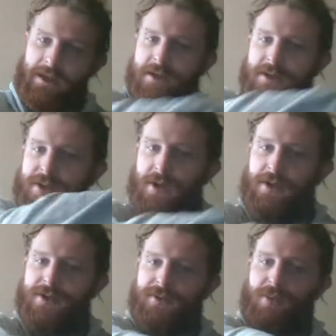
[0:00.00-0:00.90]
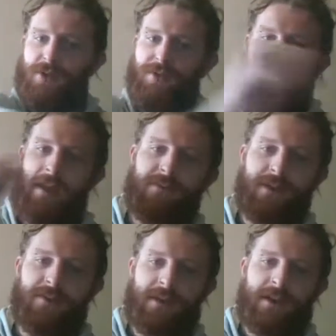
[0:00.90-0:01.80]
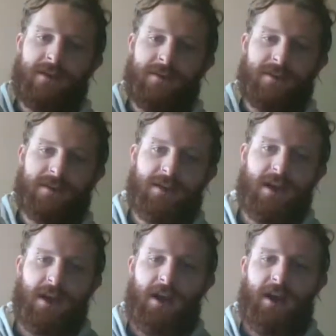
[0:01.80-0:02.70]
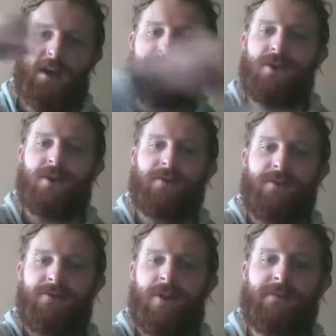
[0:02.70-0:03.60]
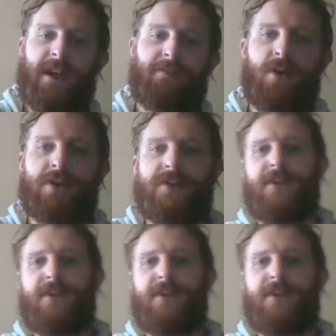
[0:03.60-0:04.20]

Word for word: it is going to move everything else uh, sort of from that point.